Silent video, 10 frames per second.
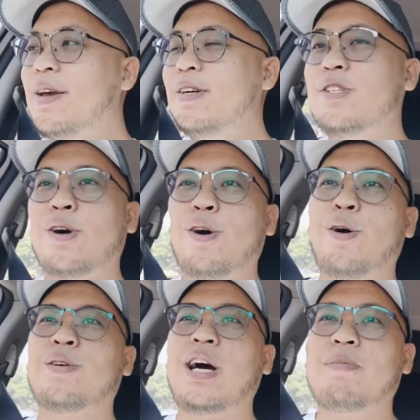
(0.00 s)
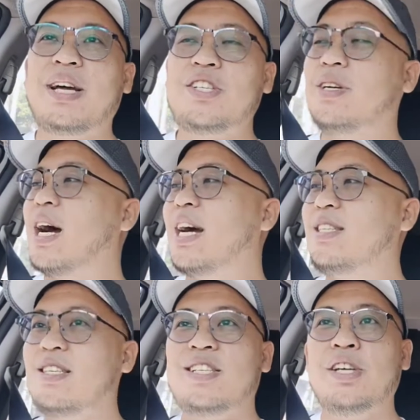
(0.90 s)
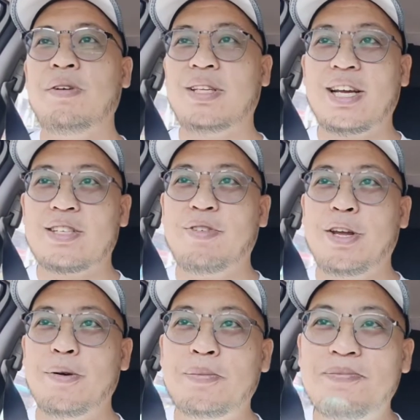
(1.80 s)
So, God bless you guys. See you in the next video.